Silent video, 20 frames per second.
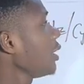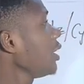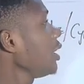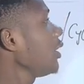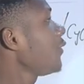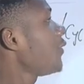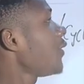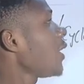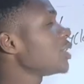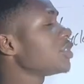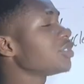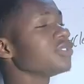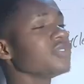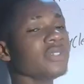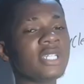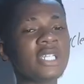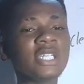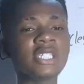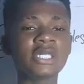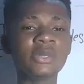If I should
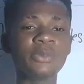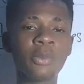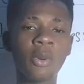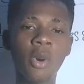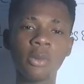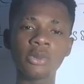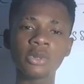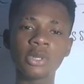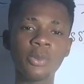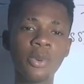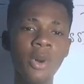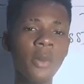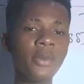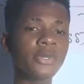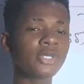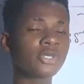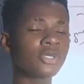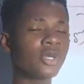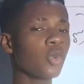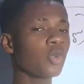release the bulb is
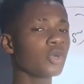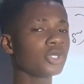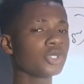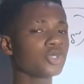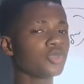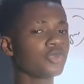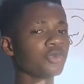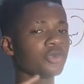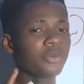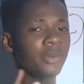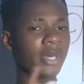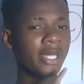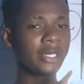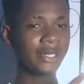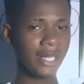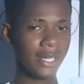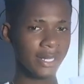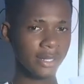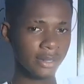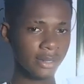not going to remain
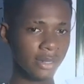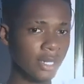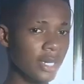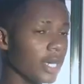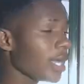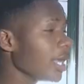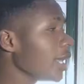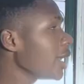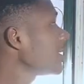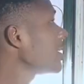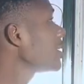there.